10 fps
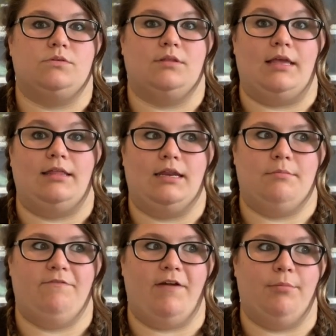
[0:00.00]
like Leading
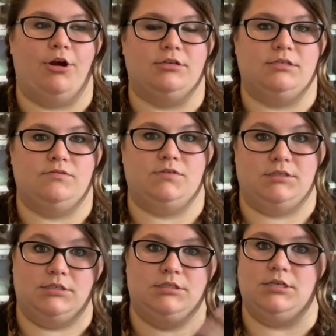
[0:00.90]
Men Fiber Arts has
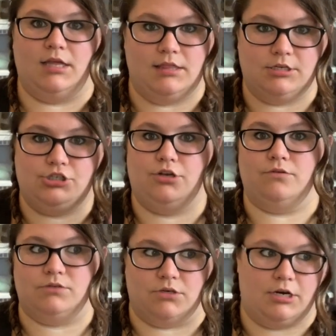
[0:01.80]
done this
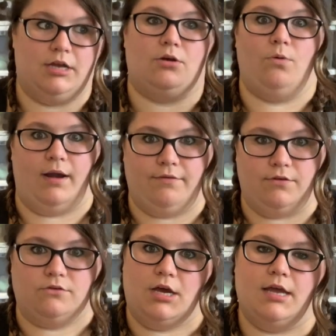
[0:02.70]
show circuit quite a
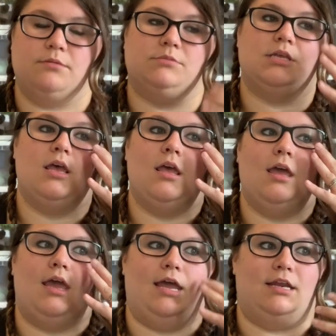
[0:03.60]
few times.
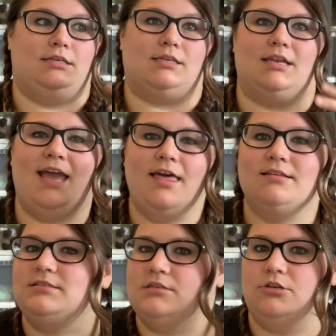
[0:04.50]
And he said, yeah,
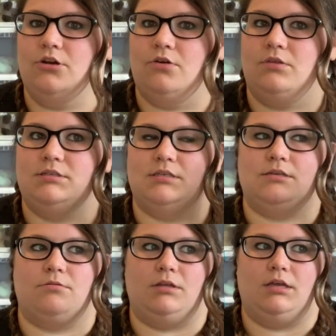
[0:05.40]
this
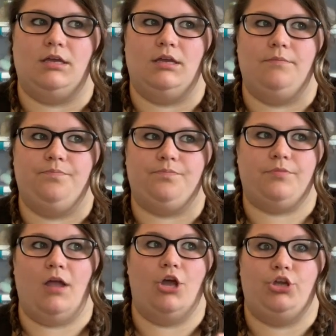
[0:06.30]
isn't really
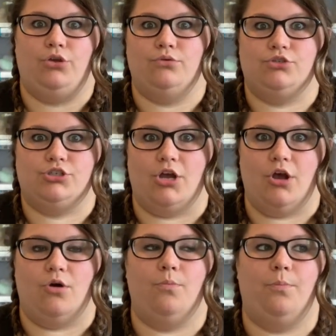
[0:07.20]
a huge
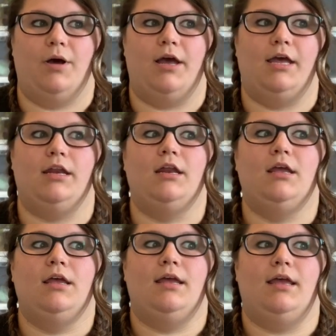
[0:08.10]
show, but,
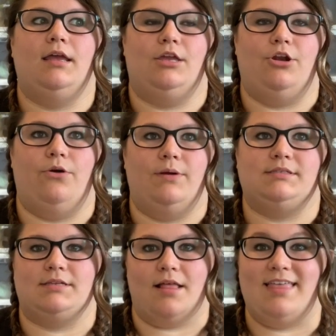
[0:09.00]

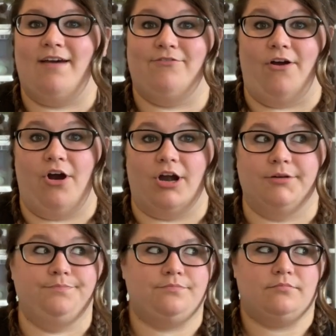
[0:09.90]
it's not that
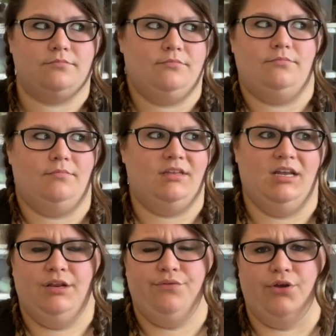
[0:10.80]
far.
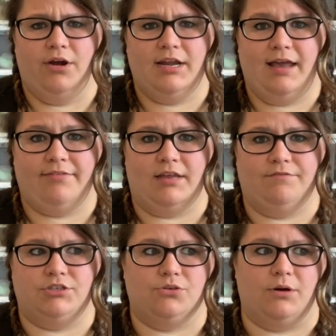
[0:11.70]
And if you already have the
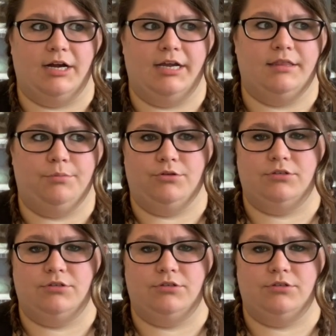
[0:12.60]
inventory, the